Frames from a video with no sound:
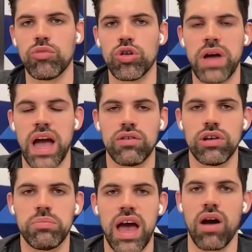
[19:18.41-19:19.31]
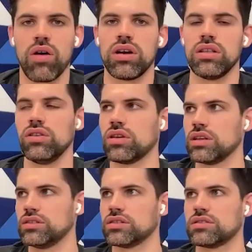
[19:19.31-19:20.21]
battery powered, and you
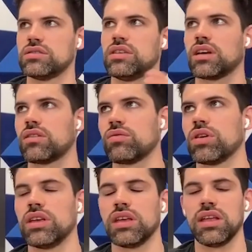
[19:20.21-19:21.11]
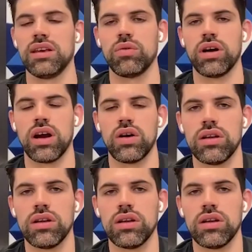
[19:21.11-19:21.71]
could just stick really anywhere.